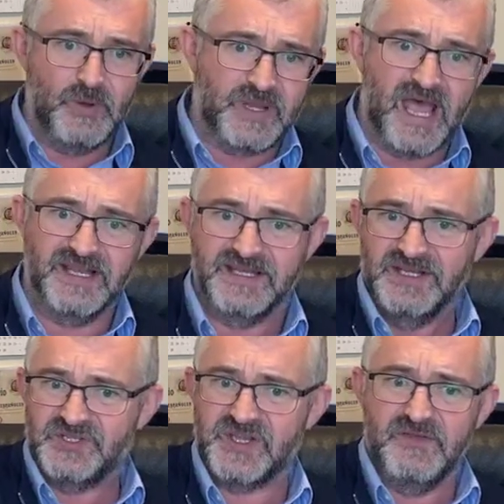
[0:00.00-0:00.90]
can't
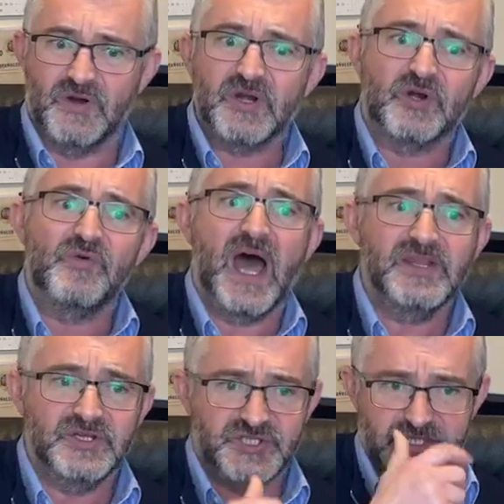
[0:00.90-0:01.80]
see their
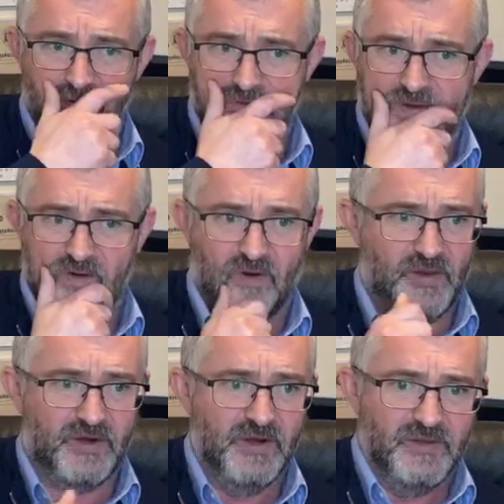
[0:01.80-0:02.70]
grandchildren
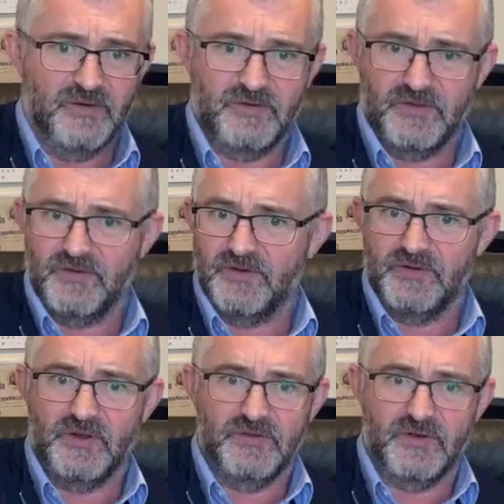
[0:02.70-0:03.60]
or
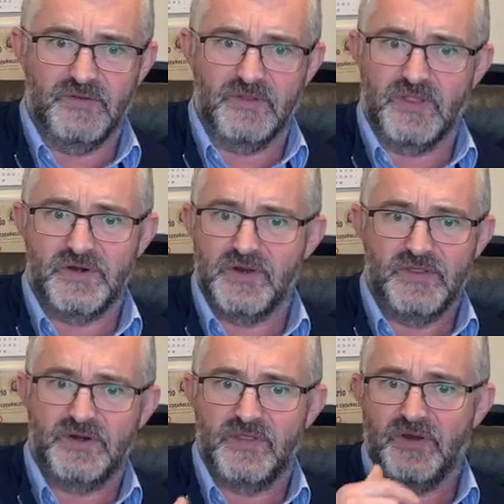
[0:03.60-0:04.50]

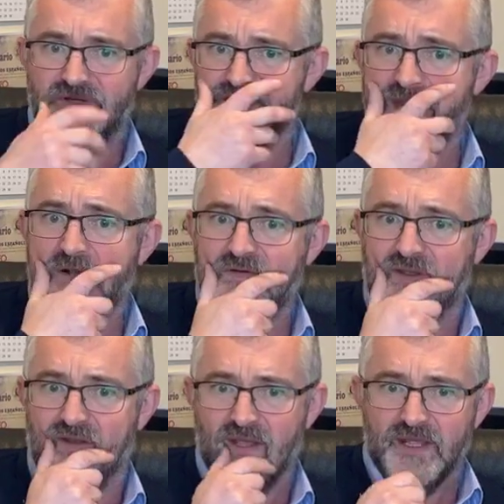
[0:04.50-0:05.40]
their
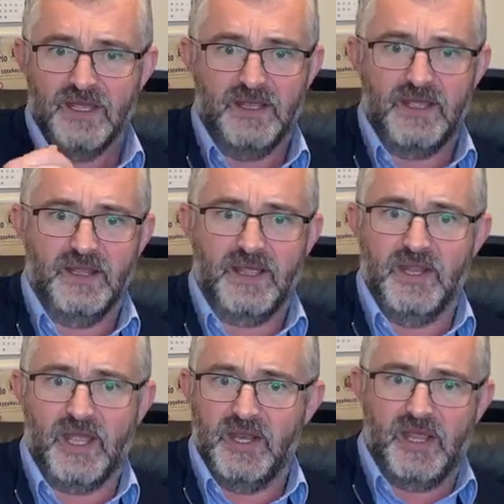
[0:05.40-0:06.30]
children.
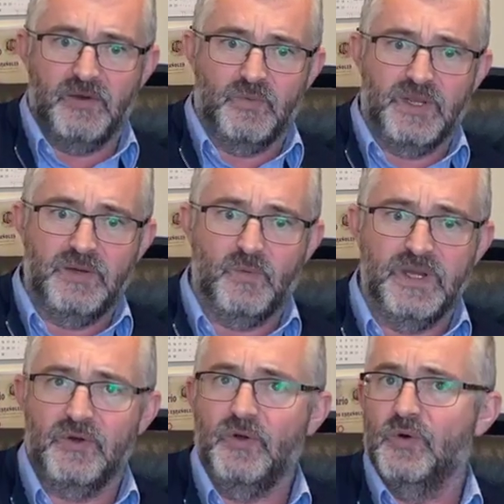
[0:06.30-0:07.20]
And we
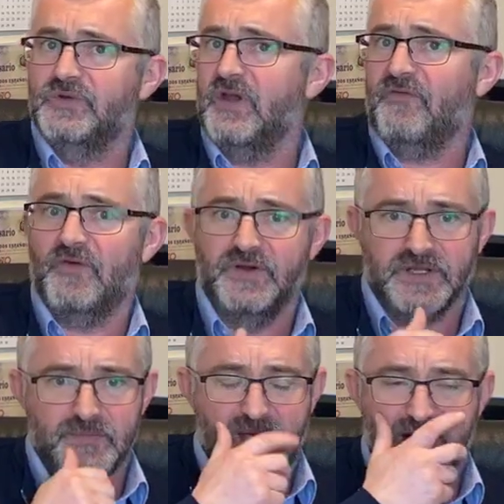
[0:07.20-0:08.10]
are no different
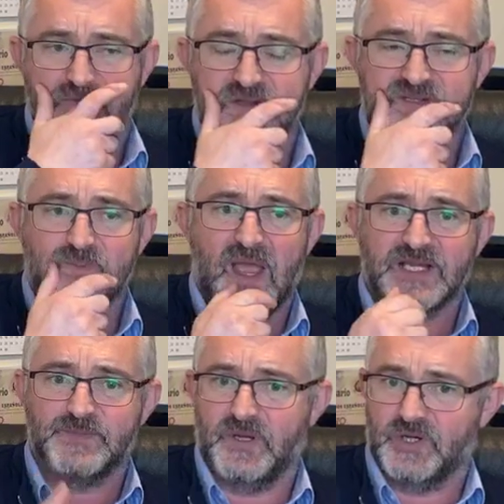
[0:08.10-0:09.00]
in many
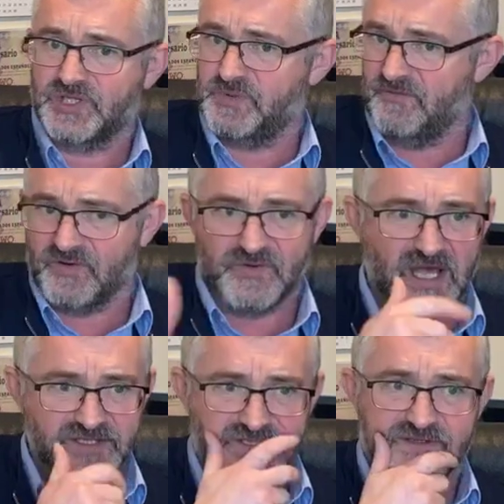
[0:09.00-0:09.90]
respects, because we have
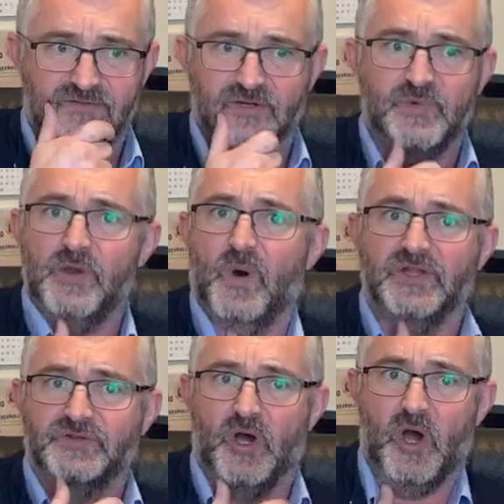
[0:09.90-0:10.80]
grandchildren we
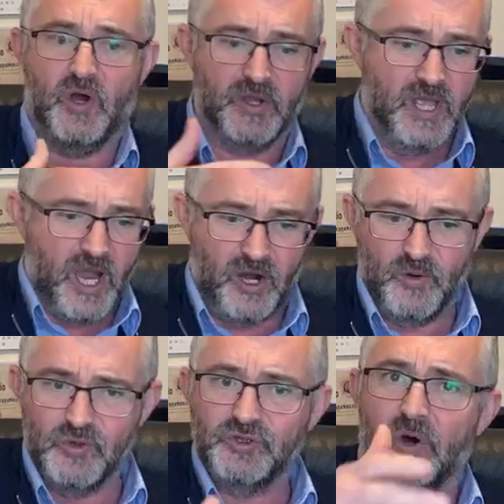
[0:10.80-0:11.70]
want to hug. Our
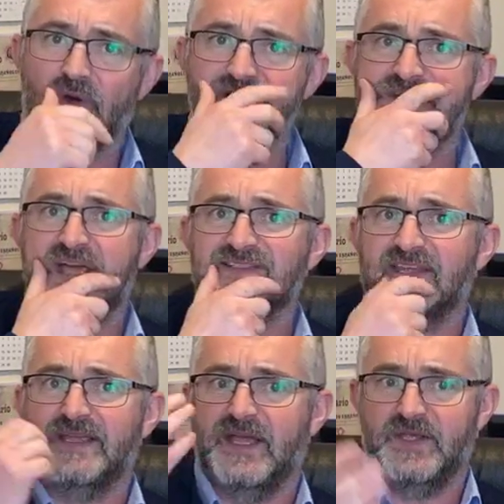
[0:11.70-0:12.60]
own daughter
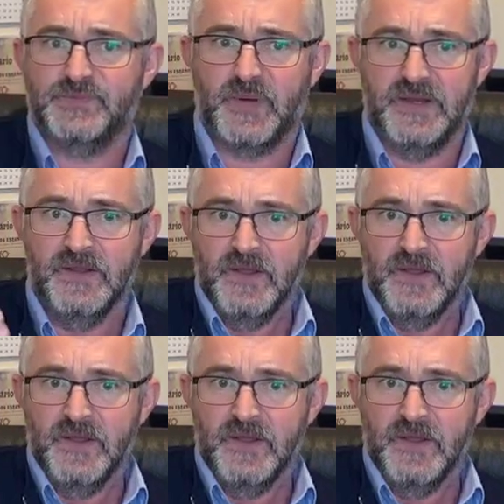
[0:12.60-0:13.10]
Jessica has been